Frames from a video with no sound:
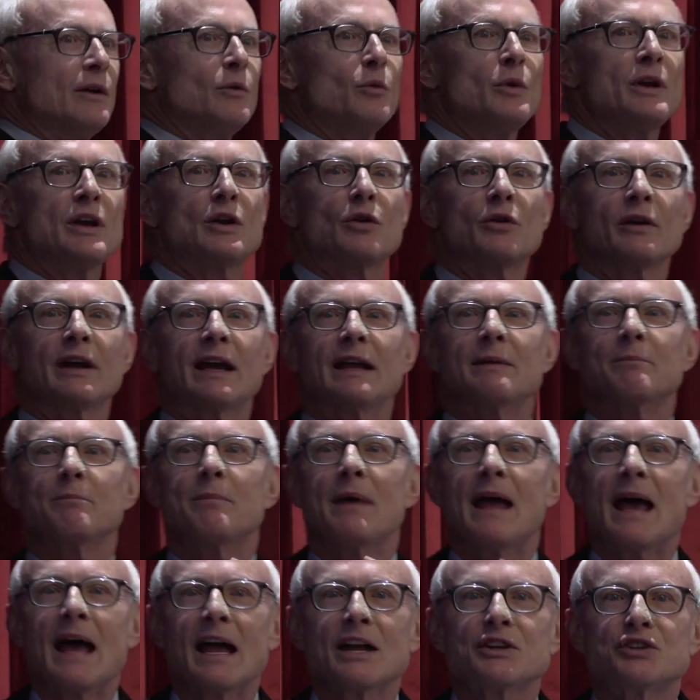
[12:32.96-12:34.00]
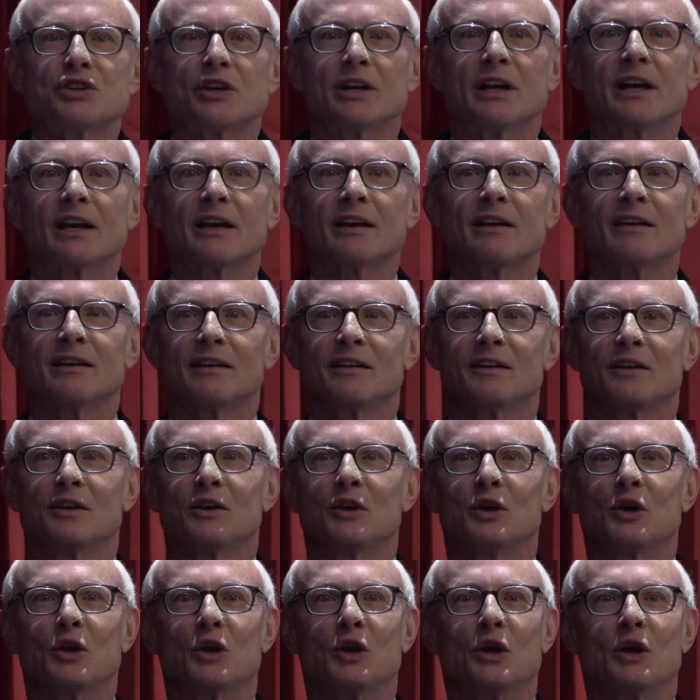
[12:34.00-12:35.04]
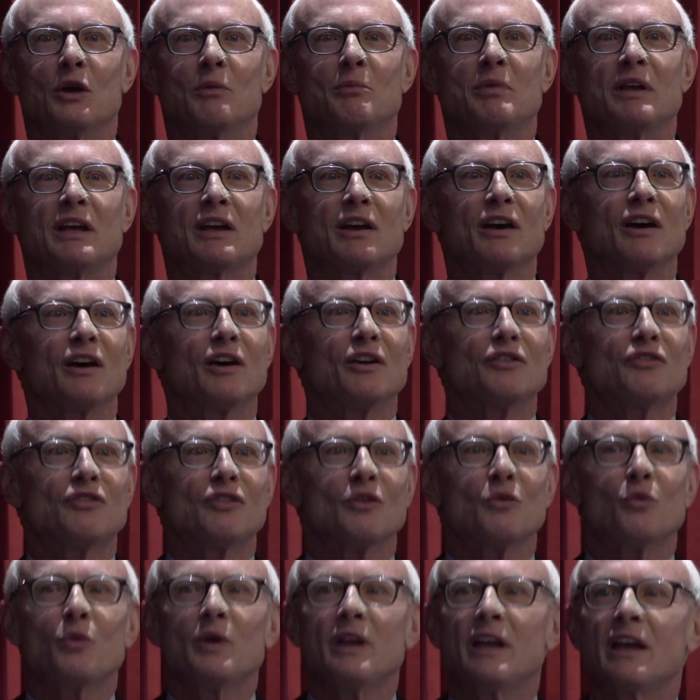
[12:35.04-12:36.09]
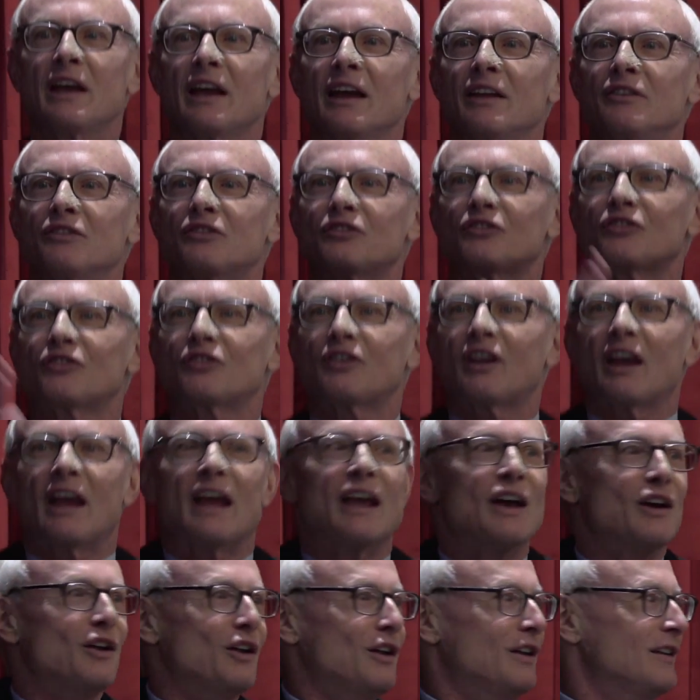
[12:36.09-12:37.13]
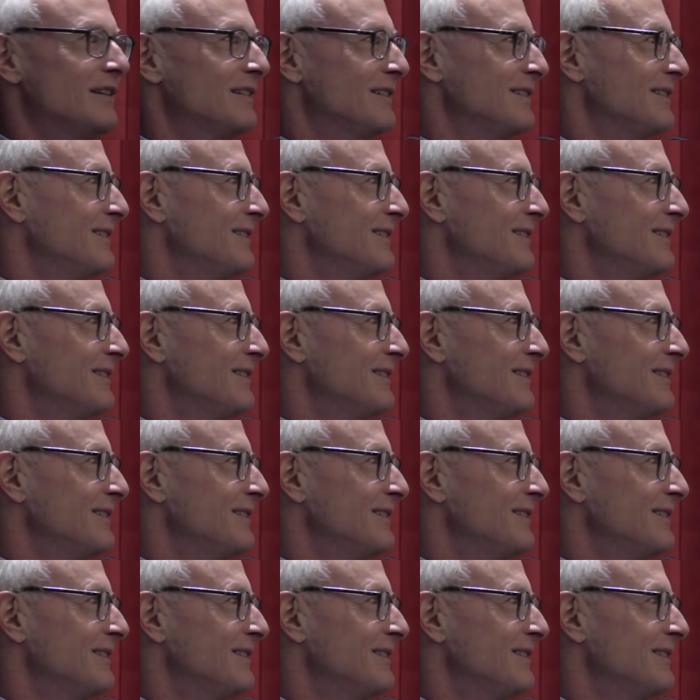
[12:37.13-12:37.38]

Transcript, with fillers: We create magic because we can scale.